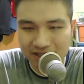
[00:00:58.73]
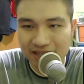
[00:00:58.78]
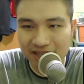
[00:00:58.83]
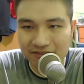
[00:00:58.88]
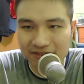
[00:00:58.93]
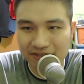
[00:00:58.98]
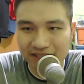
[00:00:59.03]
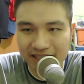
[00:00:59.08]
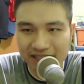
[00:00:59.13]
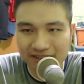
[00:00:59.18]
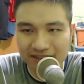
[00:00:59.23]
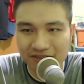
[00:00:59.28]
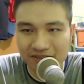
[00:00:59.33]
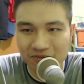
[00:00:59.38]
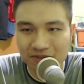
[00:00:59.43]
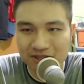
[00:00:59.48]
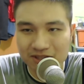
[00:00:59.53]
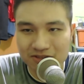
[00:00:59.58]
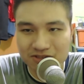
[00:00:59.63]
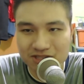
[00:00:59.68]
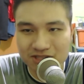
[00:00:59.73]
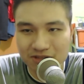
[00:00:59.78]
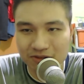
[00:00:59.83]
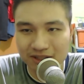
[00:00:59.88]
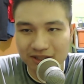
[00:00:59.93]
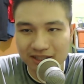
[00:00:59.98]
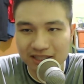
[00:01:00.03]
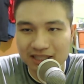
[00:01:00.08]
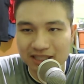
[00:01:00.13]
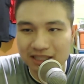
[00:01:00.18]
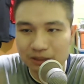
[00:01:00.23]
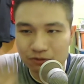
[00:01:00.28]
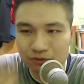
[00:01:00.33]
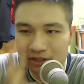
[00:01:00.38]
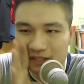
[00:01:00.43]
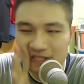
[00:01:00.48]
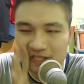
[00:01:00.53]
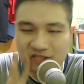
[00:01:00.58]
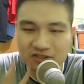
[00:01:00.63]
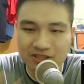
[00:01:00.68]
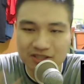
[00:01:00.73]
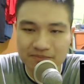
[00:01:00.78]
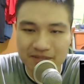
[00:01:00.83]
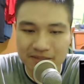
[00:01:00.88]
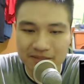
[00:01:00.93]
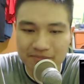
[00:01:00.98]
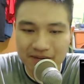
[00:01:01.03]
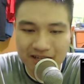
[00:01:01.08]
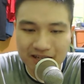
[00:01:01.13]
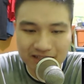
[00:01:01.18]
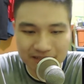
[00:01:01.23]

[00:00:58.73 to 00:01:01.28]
I really cannot wait to see what the trailer is going to be about.